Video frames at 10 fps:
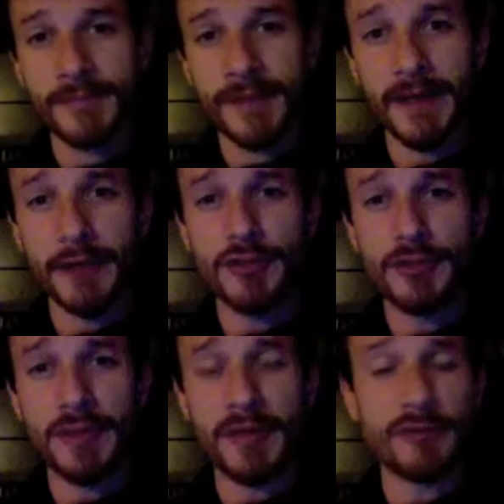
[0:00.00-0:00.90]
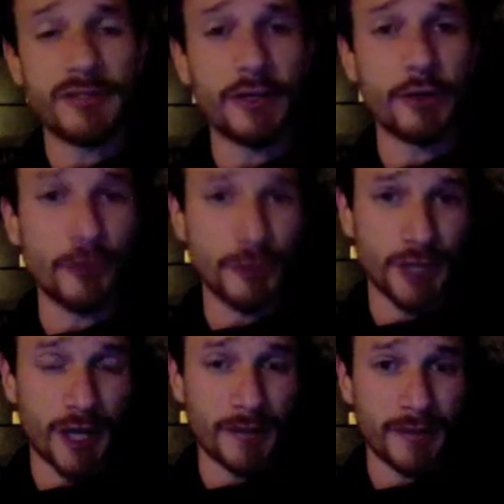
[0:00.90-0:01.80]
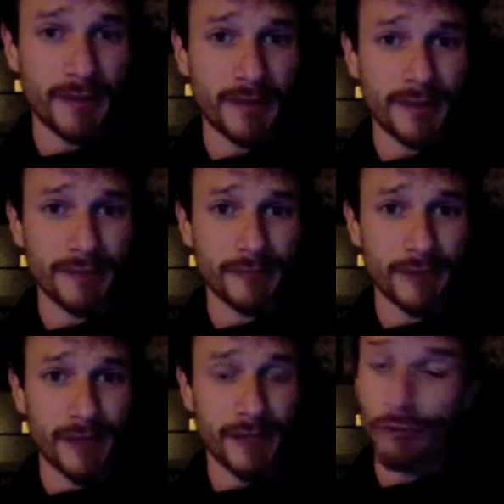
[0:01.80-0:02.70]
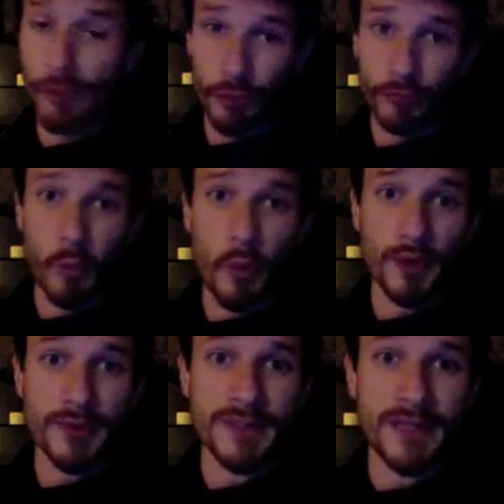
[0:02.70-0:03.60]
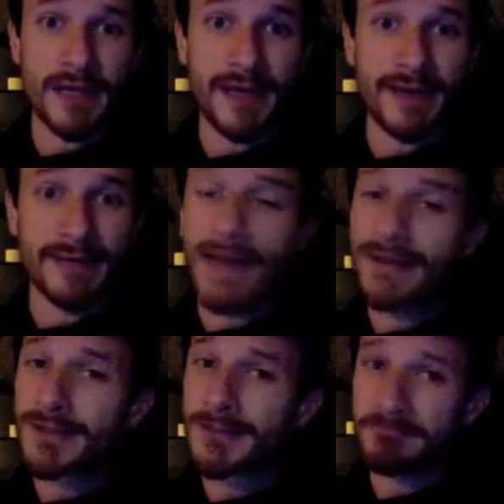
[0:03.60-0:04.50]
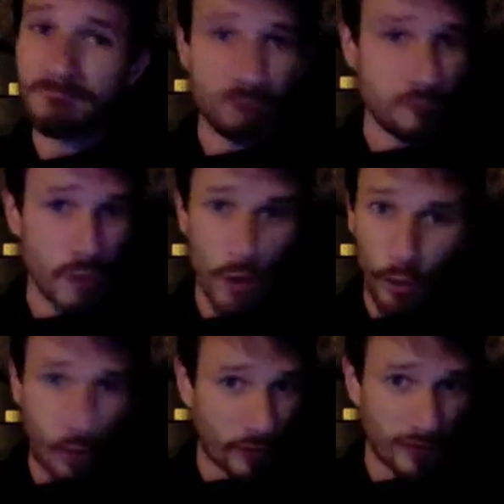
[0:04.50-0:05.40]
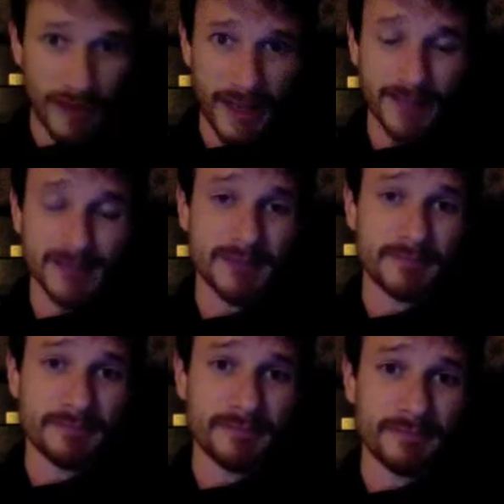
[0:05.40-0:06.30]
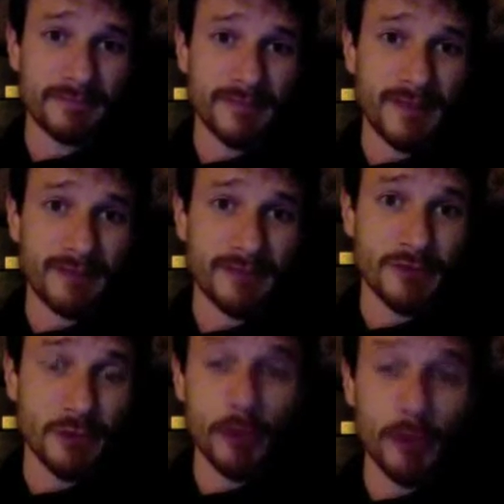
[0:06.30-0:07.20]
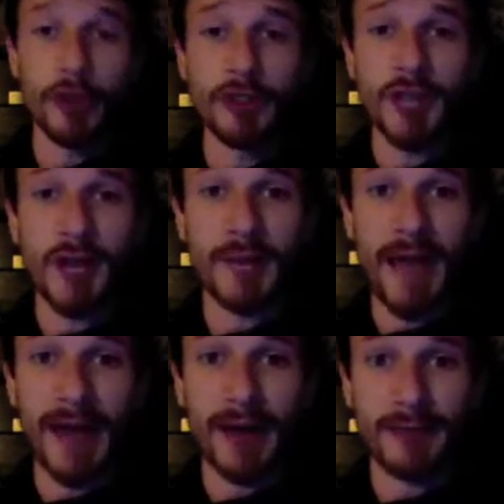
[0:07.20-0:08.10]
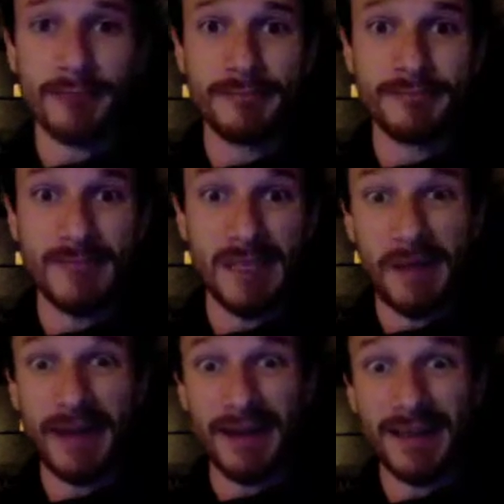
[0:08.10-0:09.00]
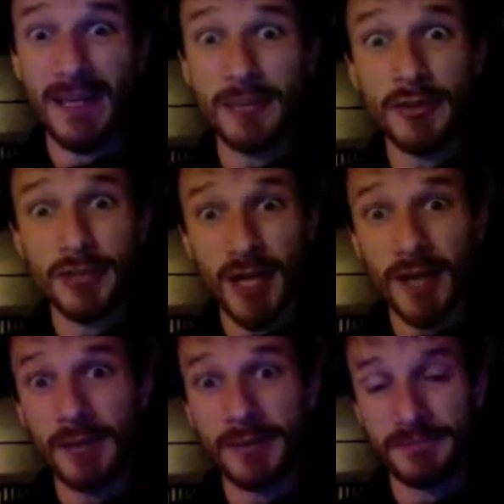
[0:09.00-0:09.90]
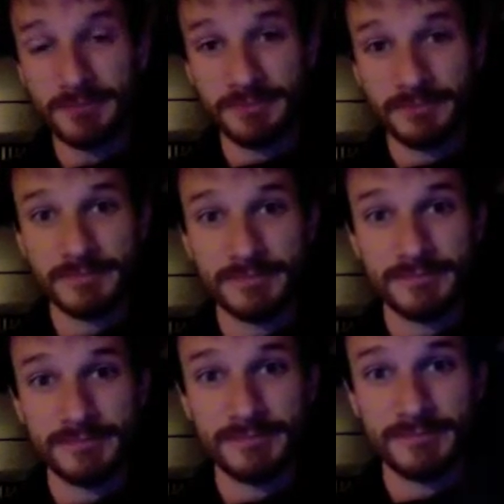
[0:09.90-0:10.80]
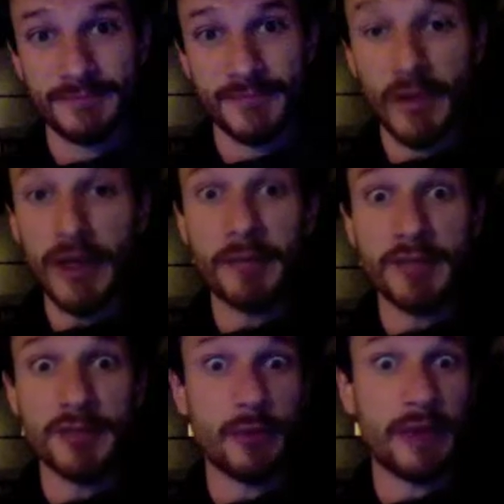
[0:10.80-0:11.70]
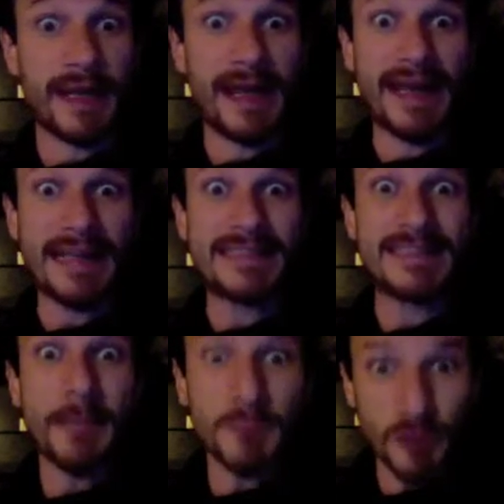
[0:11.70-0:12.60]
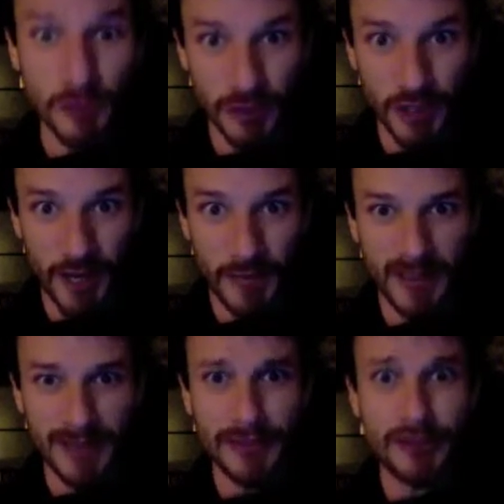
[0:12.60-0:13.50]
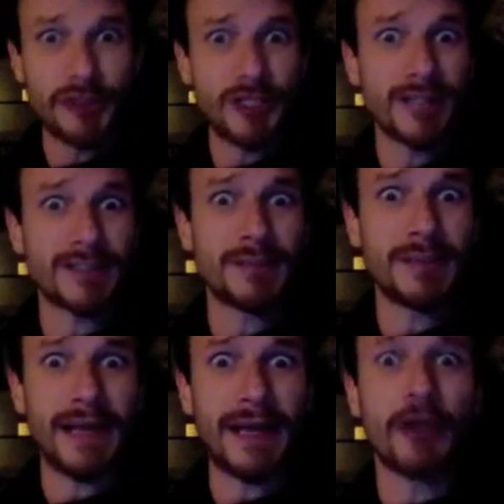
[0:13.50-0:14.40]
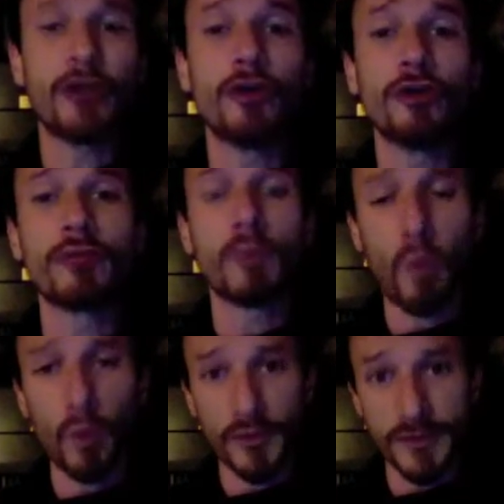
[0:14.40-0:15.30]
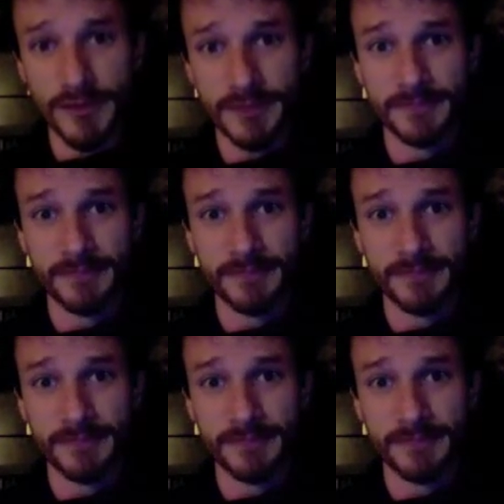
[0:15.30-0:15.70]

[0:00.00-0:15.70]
It used to be if you did a good job, you'd get good rewards. That's no longer the case. Do a good job now, you might not keep your job. You need to be doing an exceptional job just to be getting good rewards.